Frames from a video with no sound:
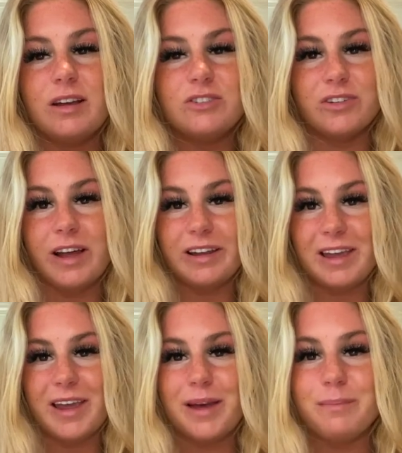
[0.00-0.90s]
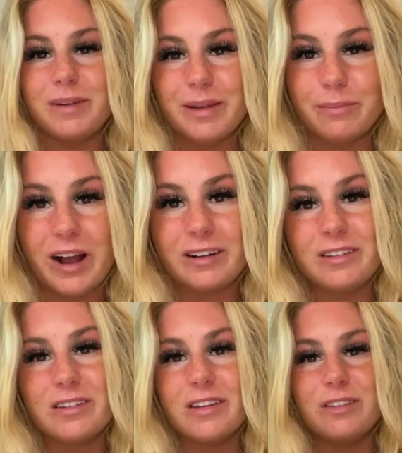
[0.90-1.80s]
July camp and
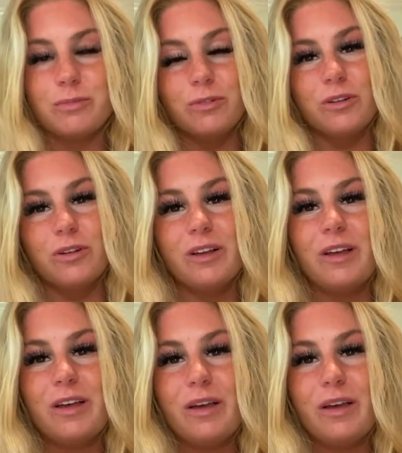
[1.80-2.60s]
practices will